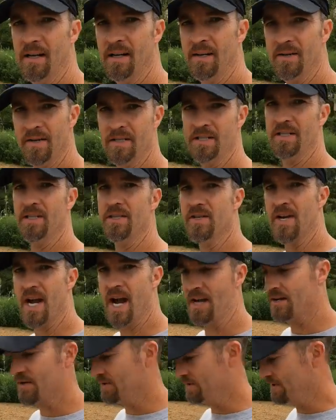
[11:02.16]
Chris's
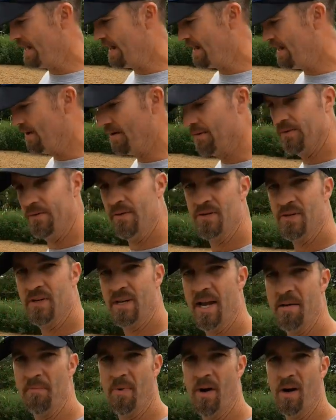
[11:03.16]
tractor's down, so I
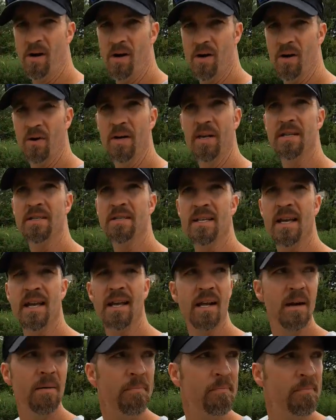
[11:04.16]
can't borrow his
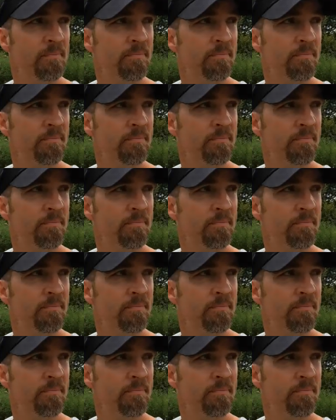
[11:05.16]
setup.